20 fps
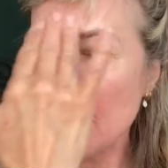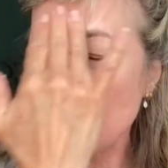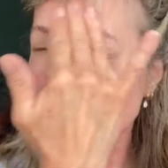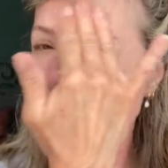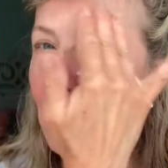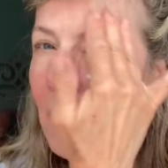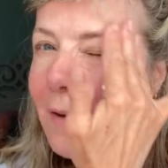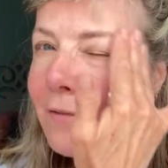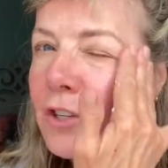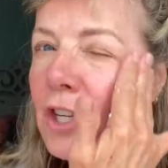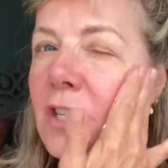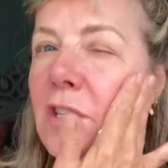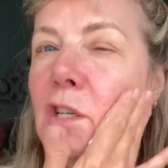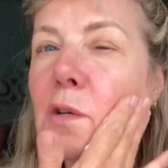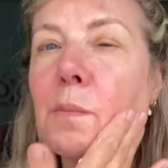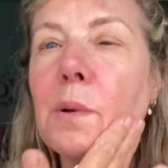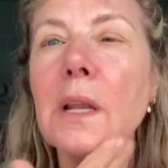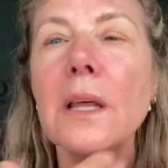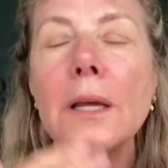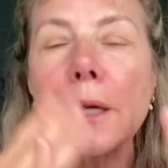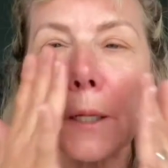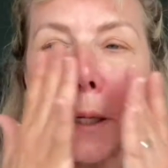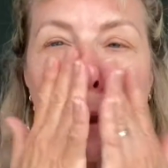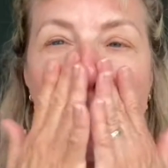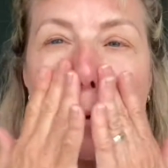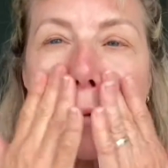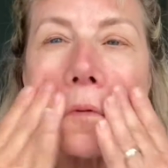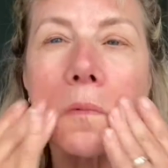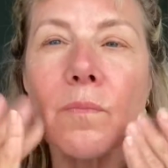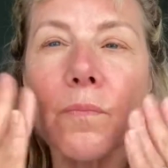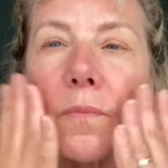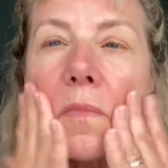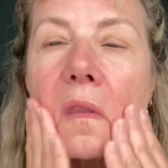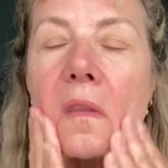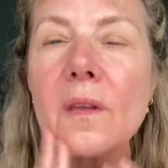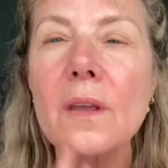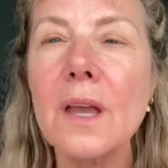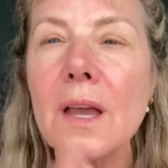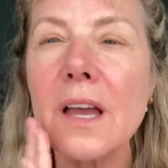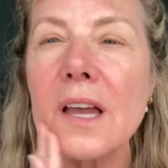So I've just applied it,
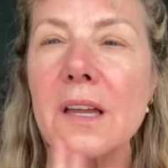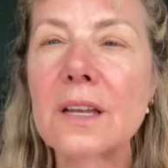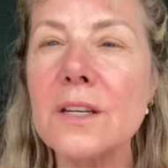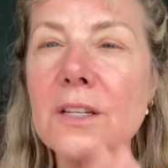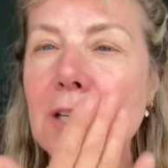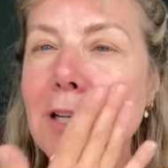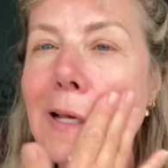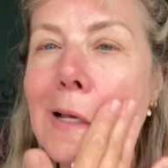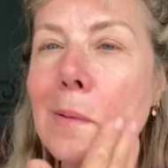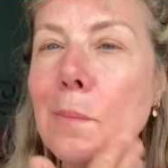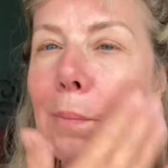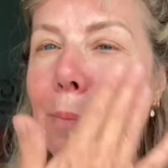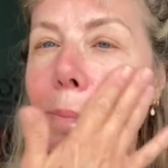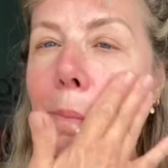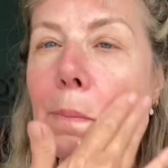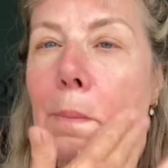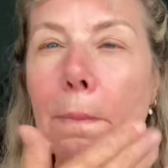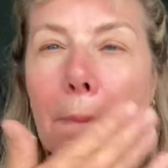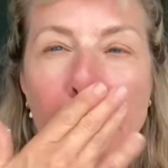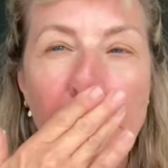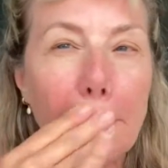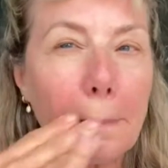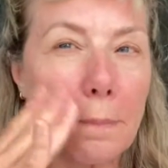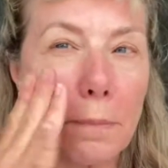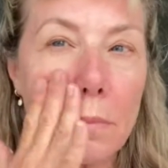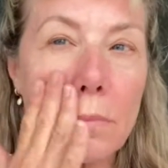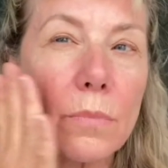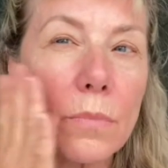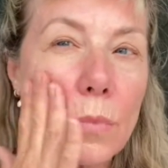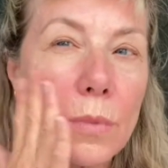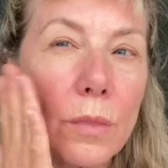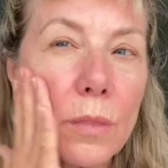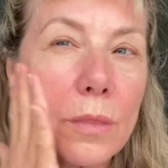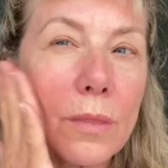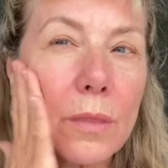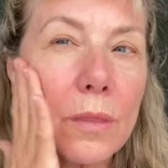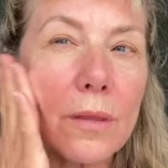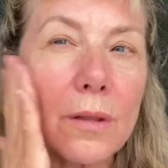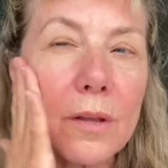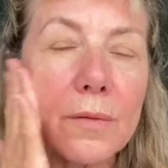and
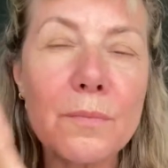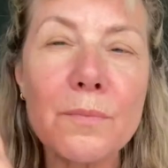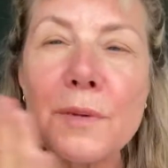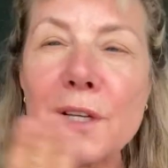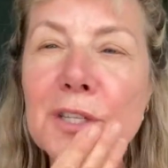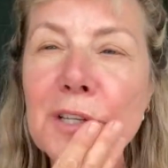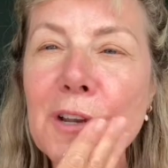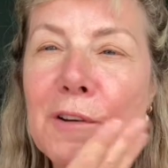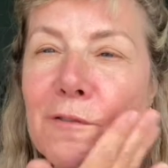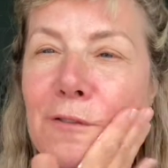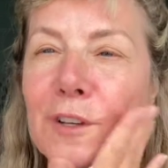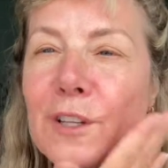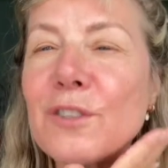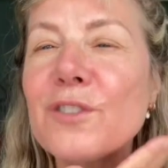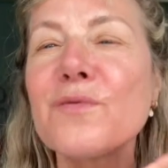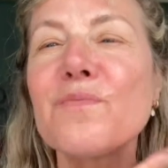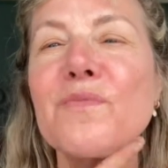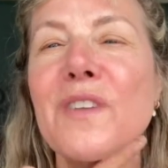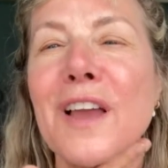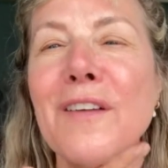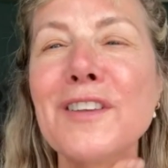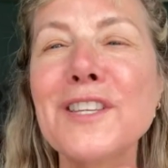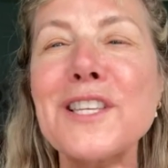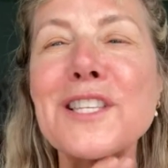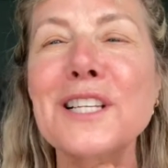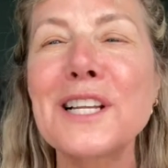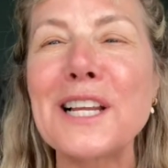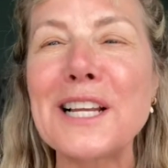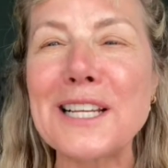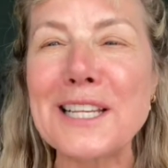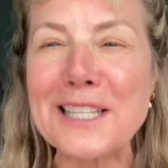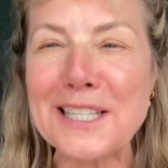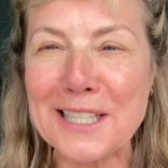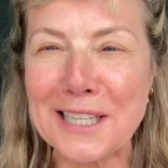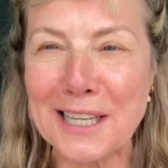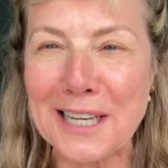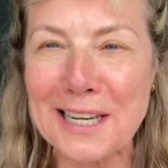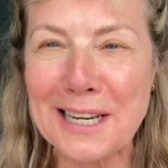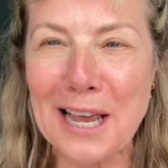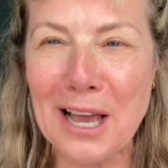my skin feels ever so slightly
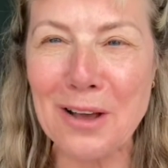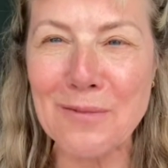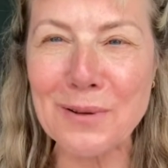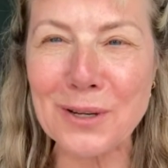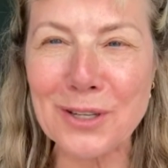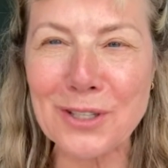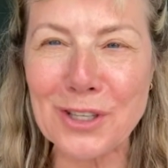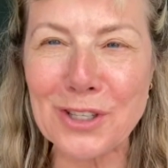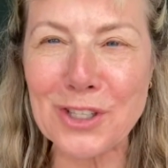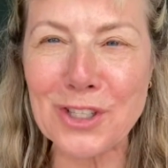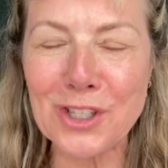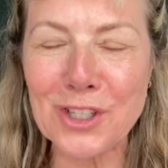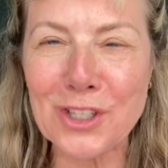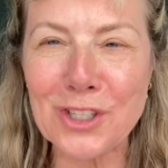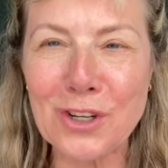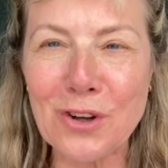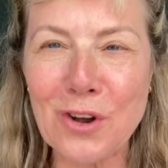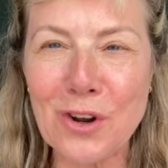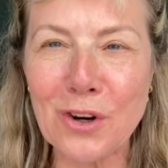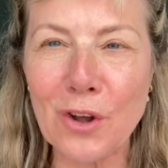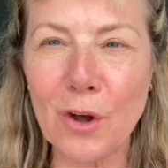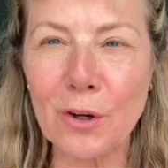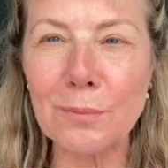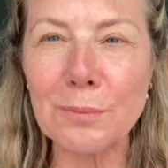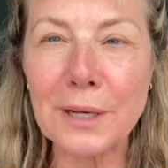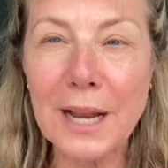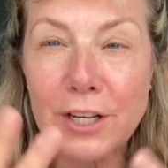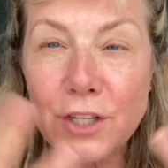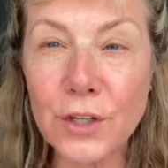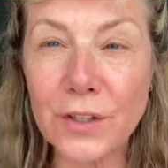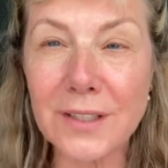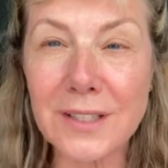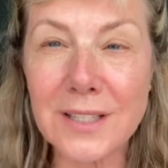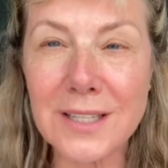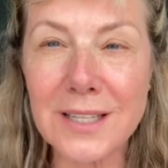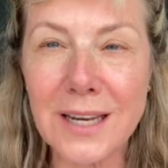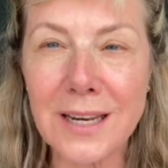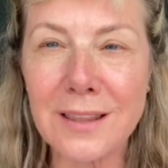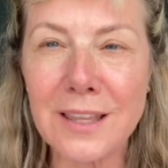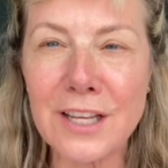sticky now because it's just gone on. But as you can
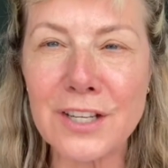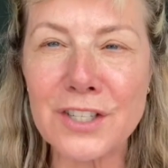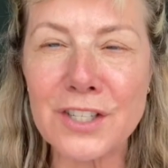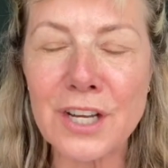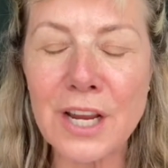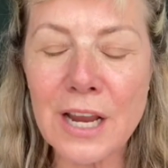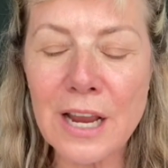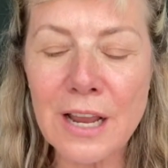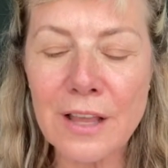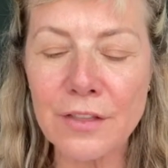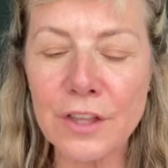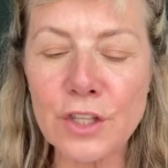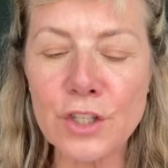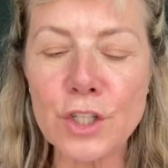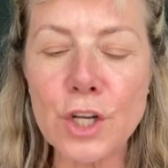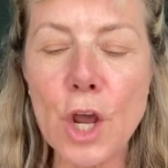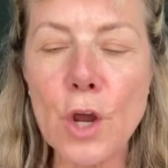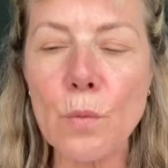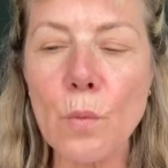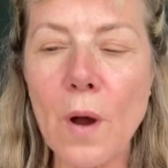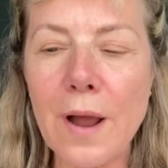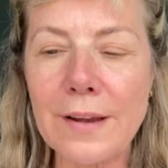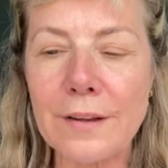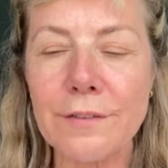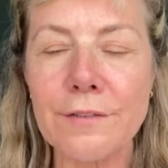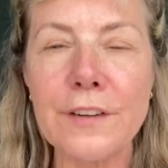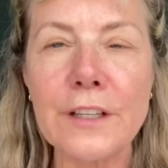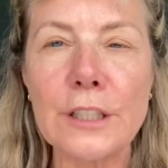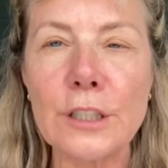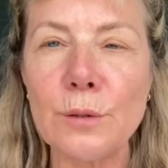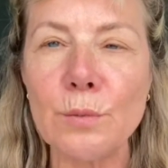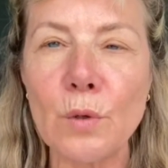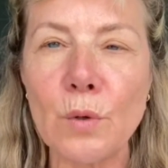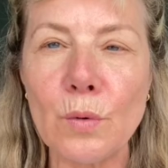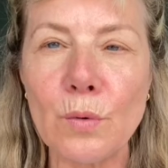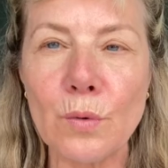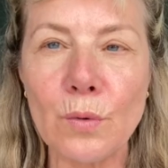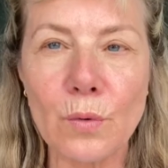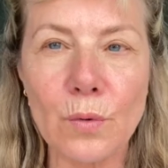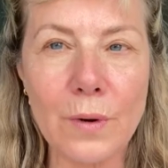see, there's no white film
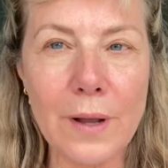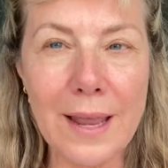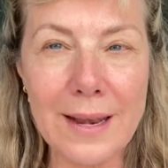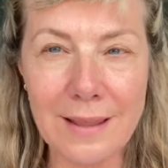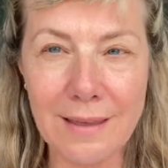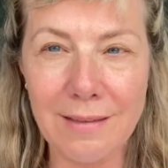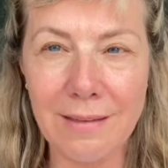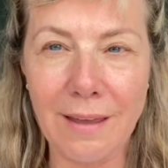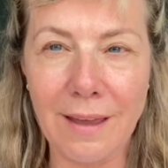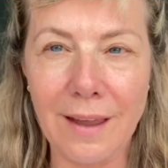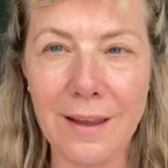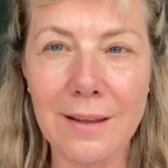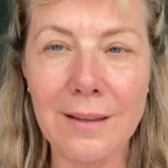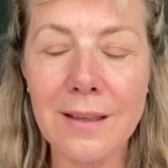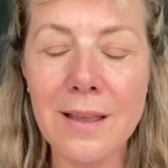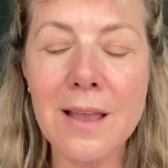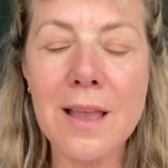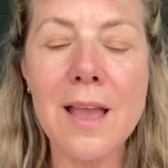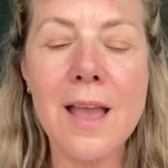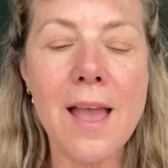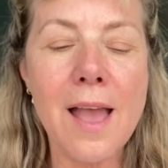or anything.